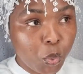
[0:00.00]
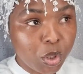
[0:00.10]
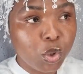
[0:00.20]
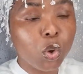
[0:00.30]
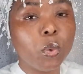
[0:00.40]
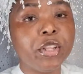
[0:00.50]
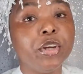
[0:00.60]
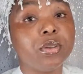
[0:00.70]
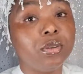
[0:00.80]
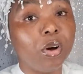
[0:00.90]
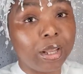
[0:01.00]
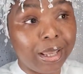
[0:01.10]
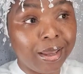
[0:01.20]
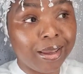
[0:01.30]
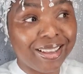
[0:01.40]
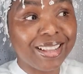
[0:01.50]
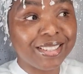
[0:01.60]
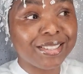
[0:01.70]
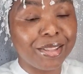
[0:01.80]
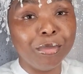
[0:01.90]
will know when your doggy
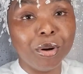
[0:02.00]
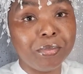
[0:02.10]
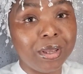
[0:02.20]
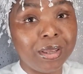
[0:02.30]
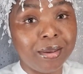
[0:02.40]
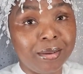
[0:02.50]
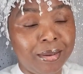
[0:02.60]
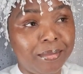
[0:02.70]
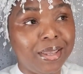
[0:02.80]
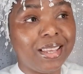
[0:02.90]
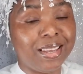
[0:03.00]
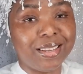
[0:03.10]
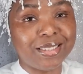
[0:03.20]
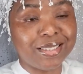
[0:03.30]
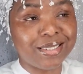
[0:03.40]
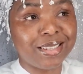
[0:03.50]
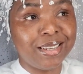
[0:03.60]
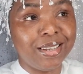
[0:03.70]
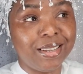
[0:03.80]
gets the MOTB, because,